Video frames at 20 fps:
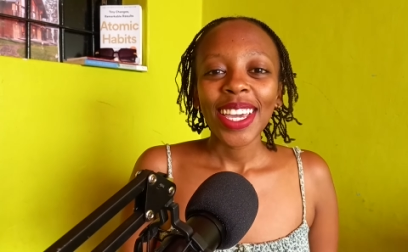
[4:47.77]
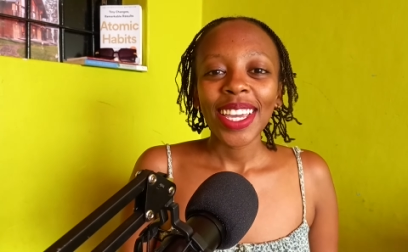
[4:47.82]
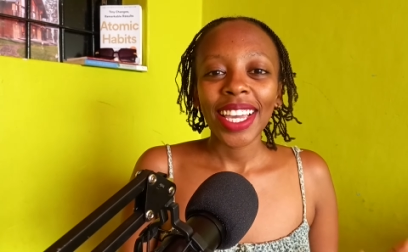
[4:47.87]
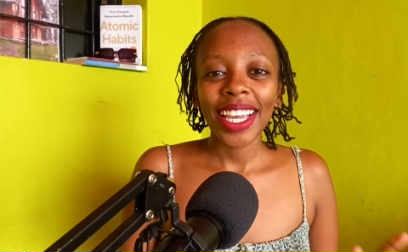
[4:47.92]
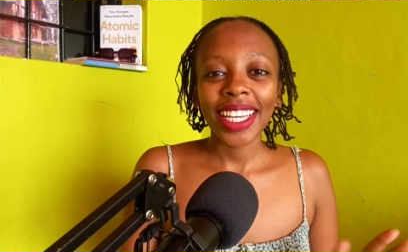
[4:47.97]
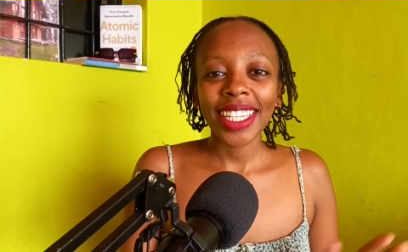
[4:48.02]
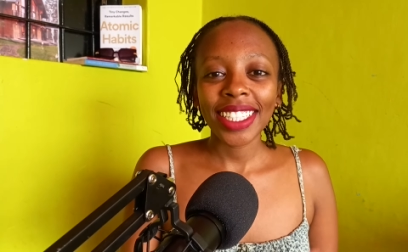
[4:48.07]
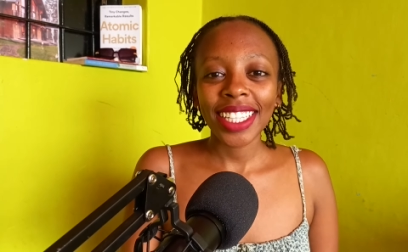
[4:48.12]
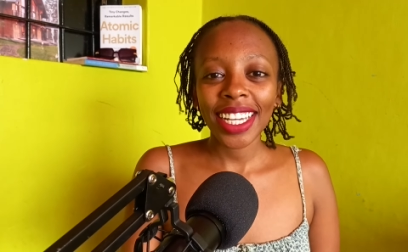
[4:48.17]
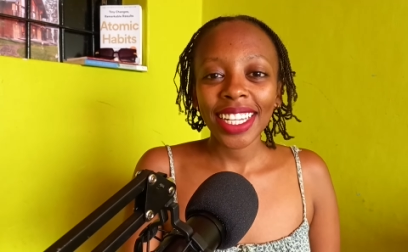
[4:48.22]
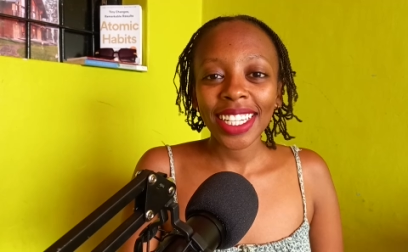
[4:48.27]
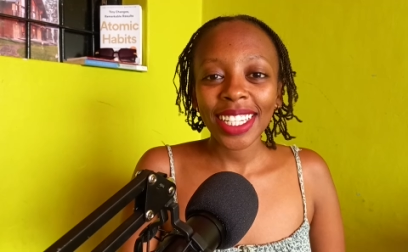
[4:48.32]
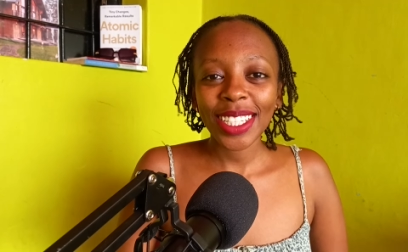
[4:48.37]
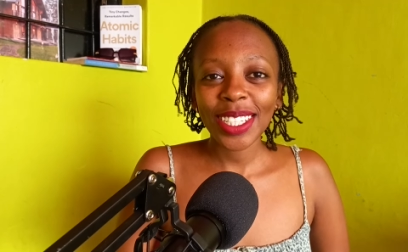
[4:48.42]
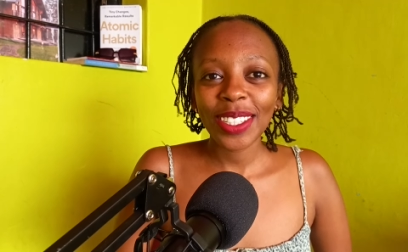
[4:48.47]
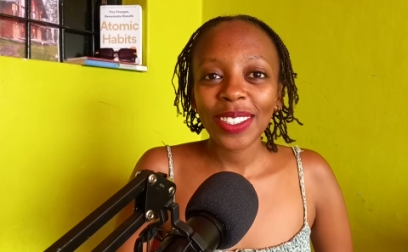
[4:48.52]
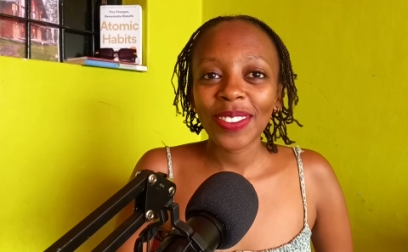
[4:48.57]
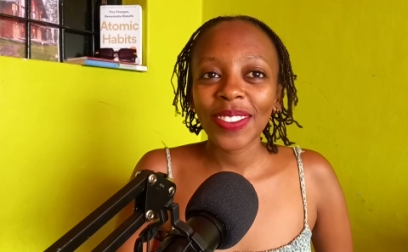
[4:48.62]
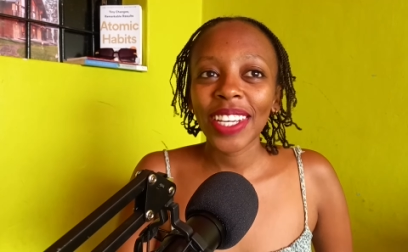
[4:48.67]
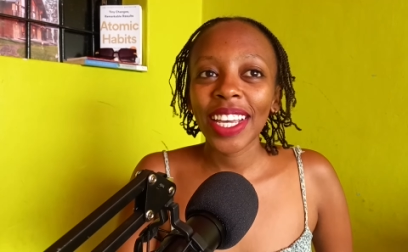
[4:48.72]
We're
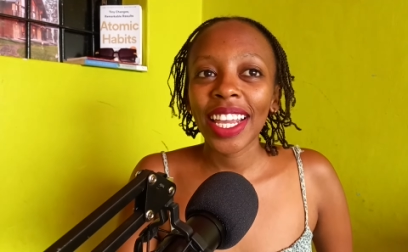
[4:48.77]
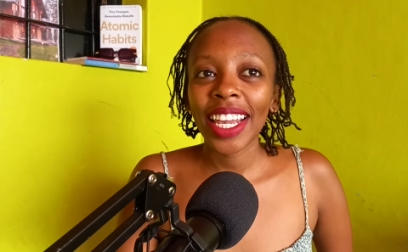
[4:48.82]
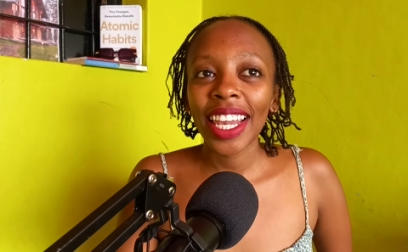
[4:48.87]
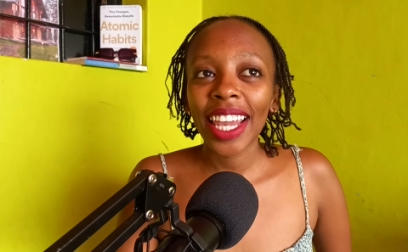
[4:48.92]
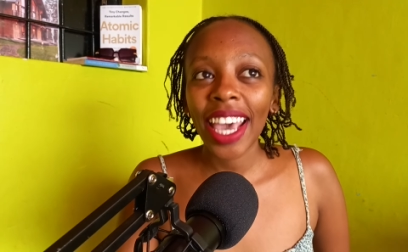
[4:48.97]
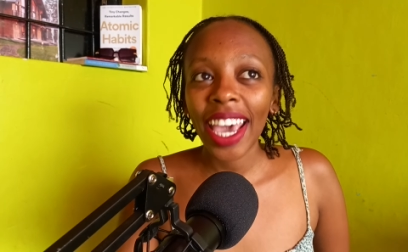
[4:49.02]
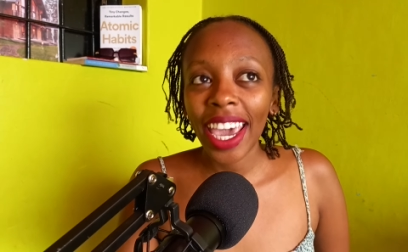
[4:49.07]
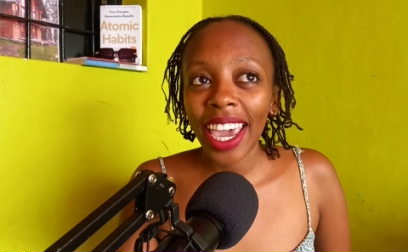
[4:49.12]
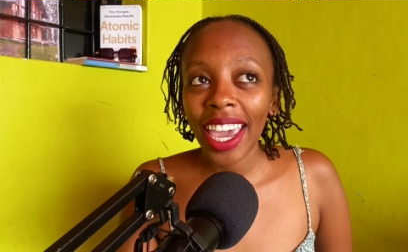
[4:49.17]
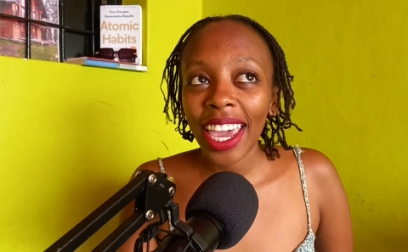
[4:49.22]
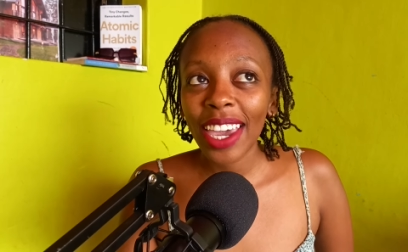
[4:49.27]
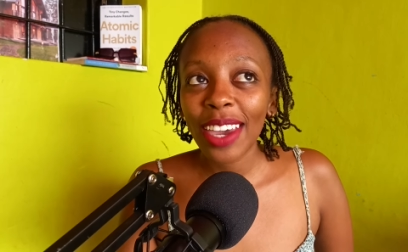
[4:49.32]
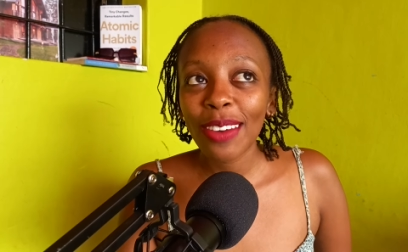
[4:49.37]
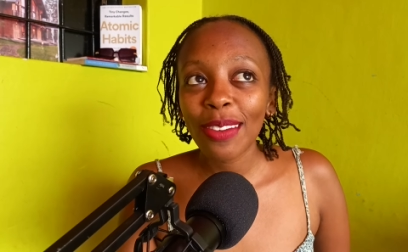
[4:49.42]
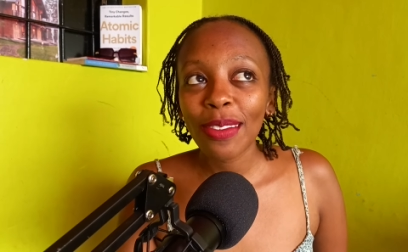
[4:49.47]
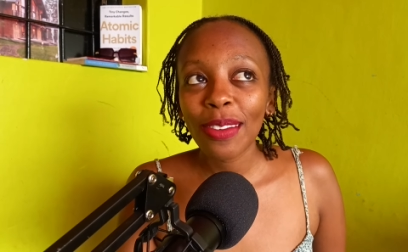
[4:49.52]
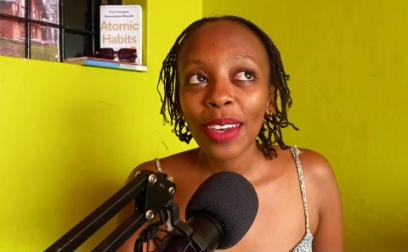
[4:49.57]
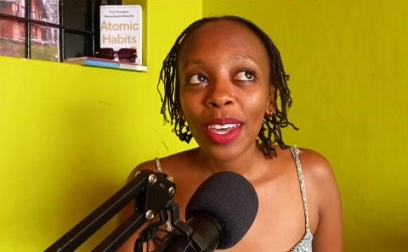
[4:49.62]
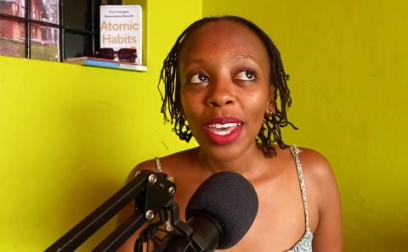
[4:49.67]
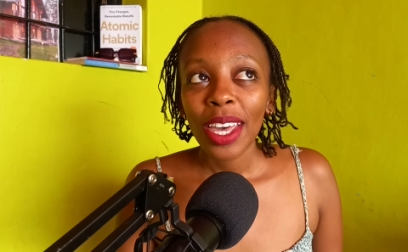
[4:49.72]
excited to be
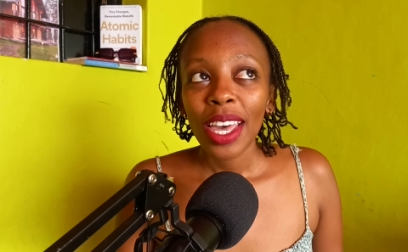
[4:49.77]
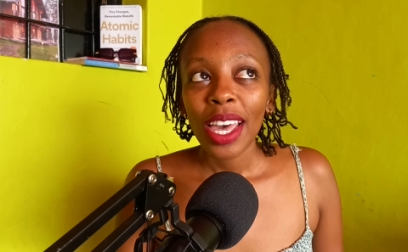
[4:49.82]
alive.